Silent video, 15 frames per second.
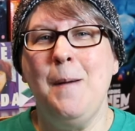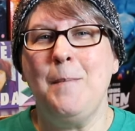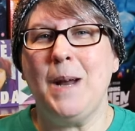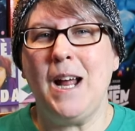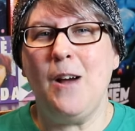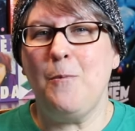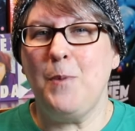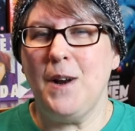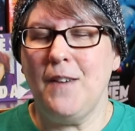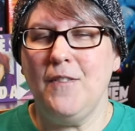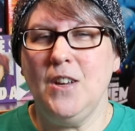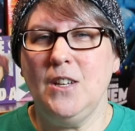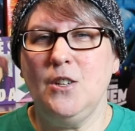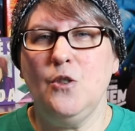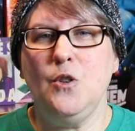But I hope whatever
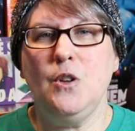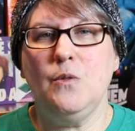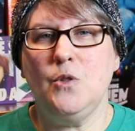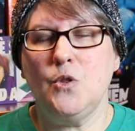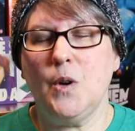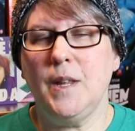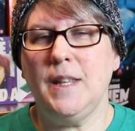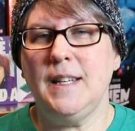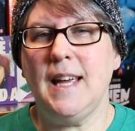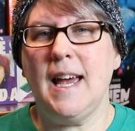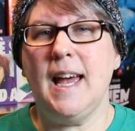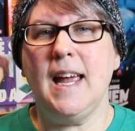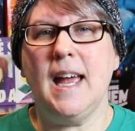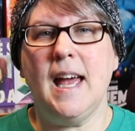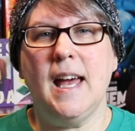you do, you enjoy the
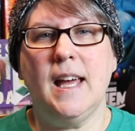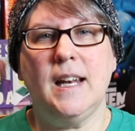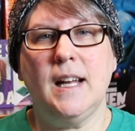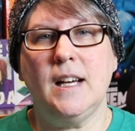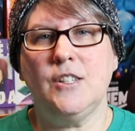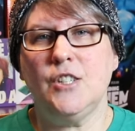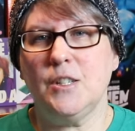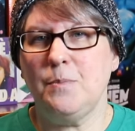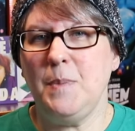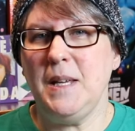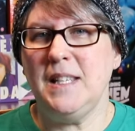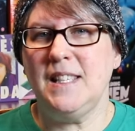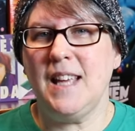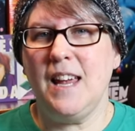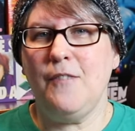day and uh, just be
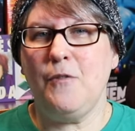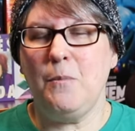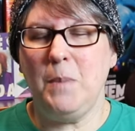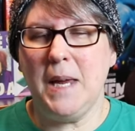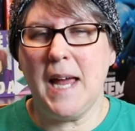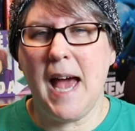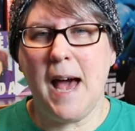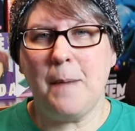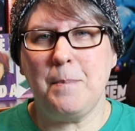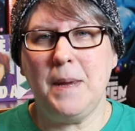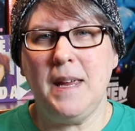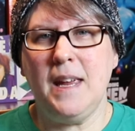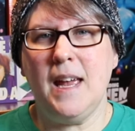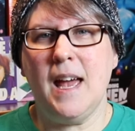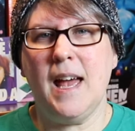safe and be
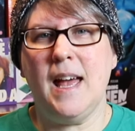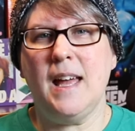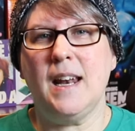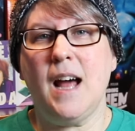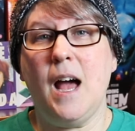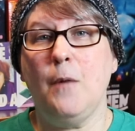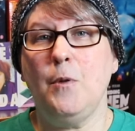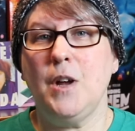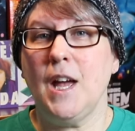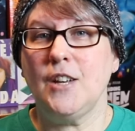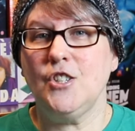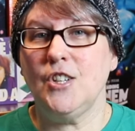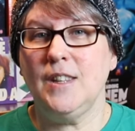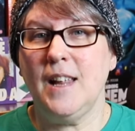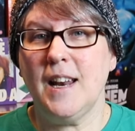happy. And I will
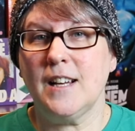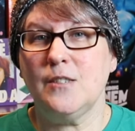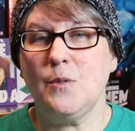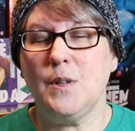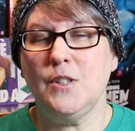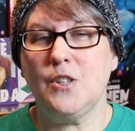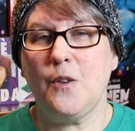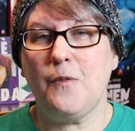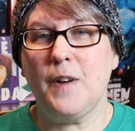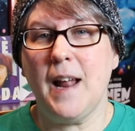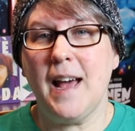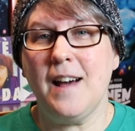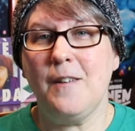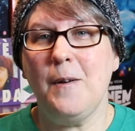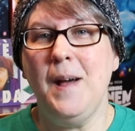catch you in the next one. So for
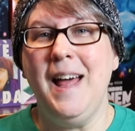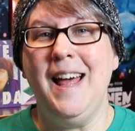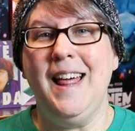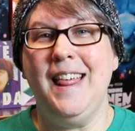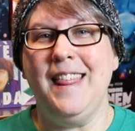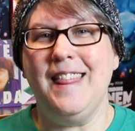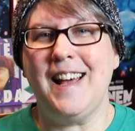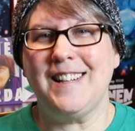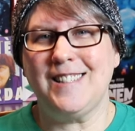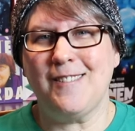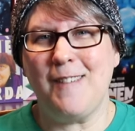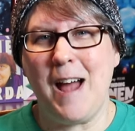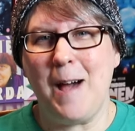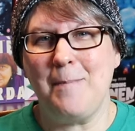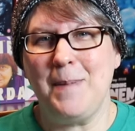now, that's a
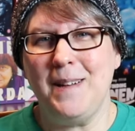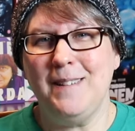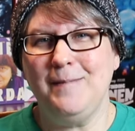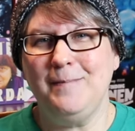wrap.